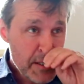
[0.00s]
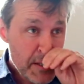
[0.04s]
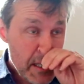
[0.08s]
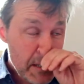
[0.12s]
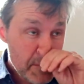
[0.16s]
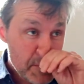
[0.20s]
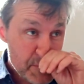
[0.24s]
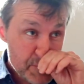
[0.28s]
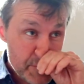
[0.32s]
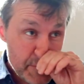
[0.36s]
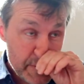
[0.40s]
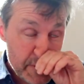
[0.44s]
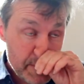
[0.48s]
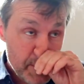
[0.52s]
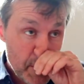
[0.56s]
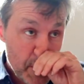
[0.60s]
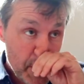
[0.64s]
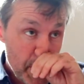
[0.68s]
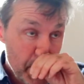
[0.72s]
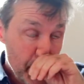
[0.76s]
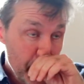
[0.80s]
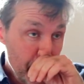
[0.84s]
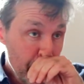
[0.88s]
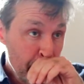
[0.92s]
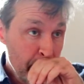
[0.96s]
that was really
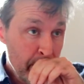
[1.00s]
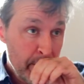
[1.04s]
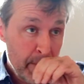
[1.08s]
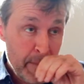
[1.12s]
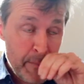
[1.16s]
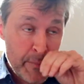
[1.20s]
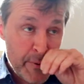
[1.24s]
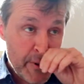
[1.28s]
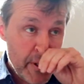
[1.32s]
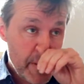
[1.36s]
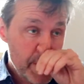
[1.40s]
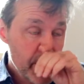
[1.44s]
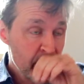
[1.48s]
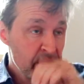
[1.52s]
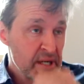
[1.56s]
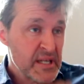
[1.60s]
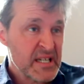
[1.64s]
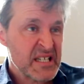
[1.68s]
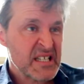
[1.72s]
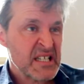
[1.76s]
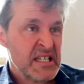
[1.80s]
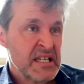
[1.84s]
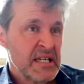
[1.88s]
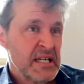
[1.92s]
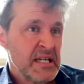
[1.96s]
my primary
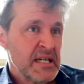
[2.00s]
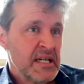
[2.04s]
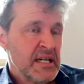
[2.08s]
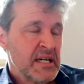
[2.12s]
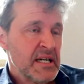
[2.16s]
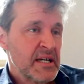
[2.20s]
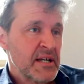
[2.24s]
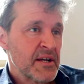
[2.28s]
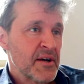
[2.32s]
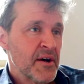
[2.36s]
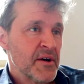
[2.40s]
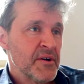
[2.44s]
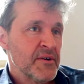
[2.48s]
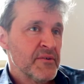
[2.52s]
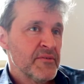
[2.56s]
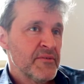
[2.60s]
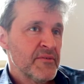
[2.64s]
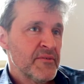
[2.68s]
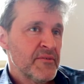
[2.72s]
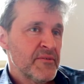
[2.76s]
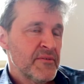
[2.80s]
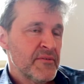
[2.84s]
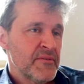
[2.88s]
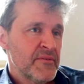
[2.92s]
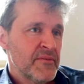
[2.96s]
kind of
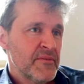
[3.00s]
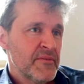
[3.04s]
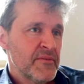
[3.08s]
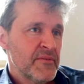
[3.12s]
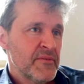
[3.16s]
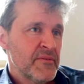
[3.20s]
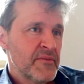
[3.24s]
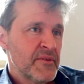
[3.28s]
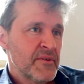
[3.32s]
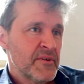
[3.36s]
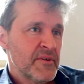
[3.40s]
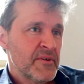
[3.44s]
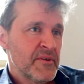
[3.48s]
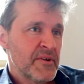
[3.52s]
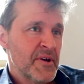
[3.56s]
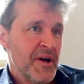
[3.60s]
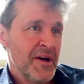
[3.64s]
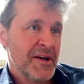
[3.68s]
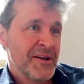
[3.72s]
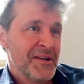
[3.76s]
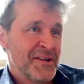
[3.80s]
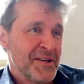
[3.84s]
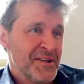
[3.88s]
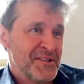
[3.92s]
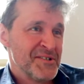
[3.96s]

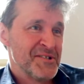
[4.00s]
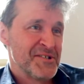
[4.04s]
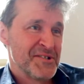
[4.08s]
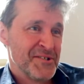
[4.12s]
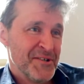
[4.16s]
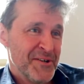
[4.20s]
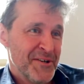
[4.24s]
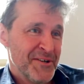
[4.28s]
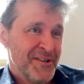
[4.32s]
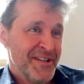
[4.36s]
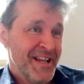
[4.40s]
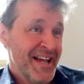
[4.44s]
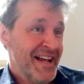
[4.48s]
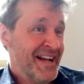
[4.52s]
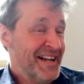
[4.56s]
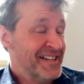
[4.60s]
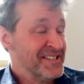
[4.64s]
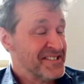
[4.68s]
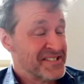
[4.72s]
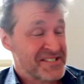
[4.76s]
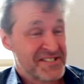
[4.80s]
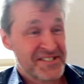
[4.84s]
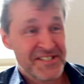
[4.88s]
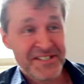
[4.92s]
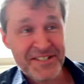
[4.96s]
instant. Let's